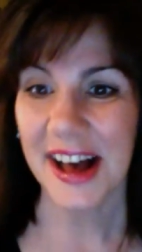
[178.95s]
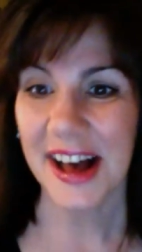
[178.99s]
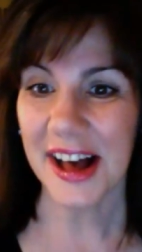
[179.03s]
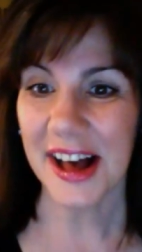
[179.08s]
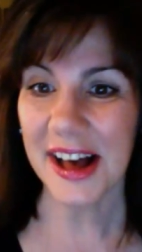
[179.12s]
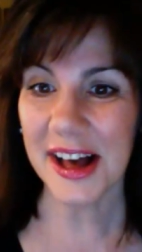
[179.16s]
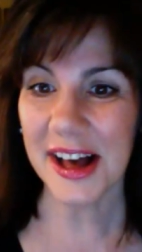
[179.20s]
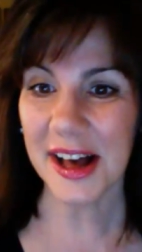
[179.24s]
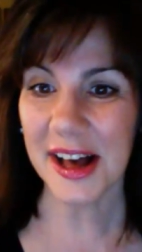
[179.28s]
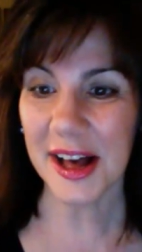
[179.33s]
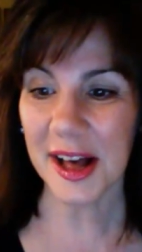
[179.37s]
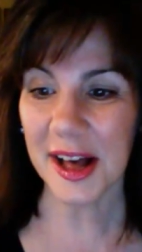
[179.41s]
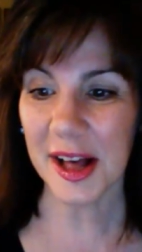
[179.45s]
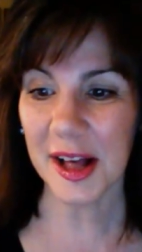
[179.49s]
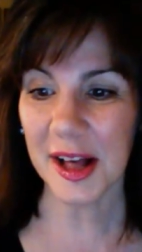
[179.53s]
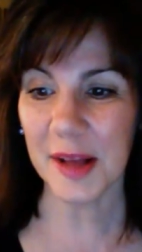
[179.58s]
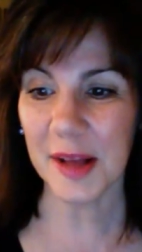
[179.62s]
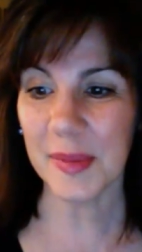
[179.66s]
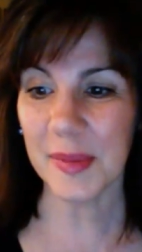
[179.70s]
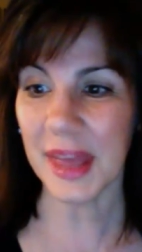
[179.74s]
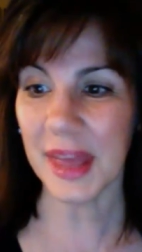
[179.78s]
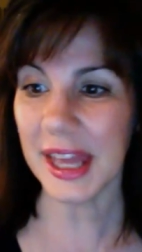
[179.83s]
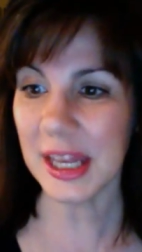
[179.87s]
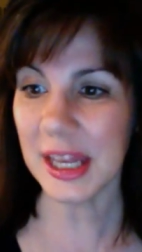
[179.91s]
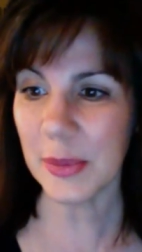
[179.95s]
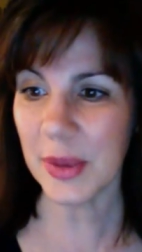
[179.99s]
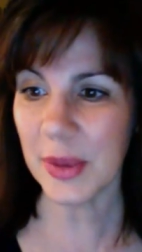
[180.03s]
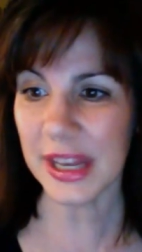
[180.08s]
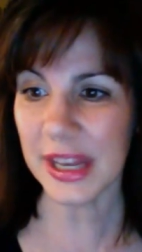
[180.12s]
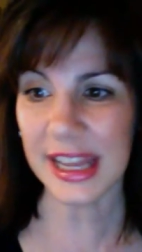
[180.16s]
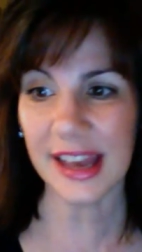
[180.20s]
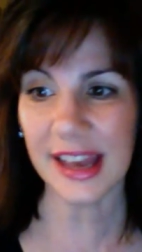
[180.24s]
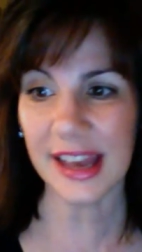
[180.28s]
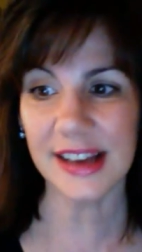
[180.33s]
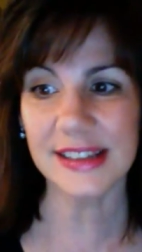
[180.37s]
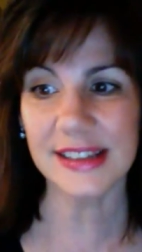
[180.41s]
Um,
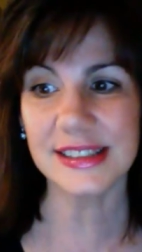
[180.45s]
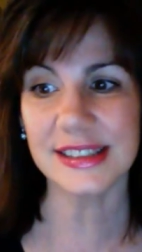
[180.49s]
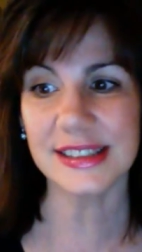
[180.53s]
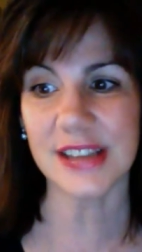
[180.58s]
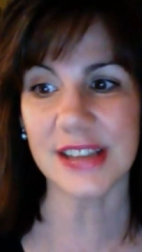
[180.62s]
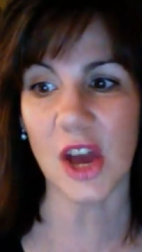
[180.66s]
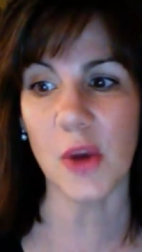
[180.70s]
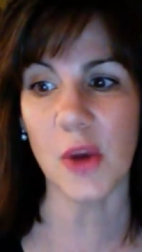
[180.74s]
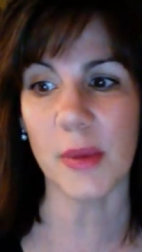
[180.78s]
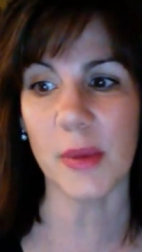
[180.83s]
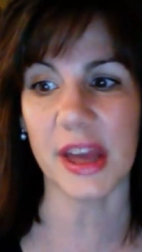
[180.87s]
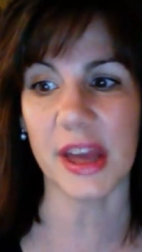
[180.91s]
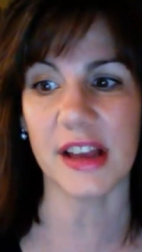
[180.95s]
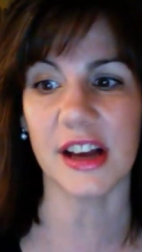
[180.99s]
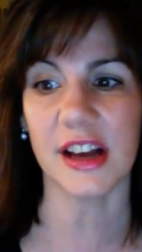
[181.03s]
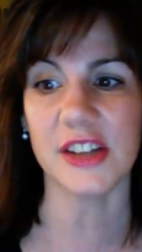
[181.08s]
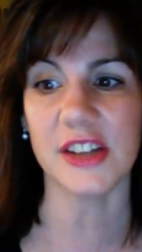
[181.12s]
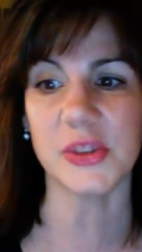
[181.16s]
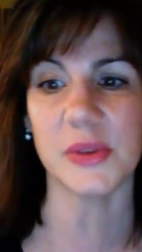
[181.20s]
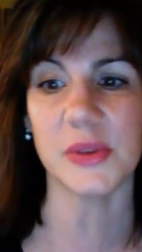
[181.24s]
anybody else? Oh my gosh,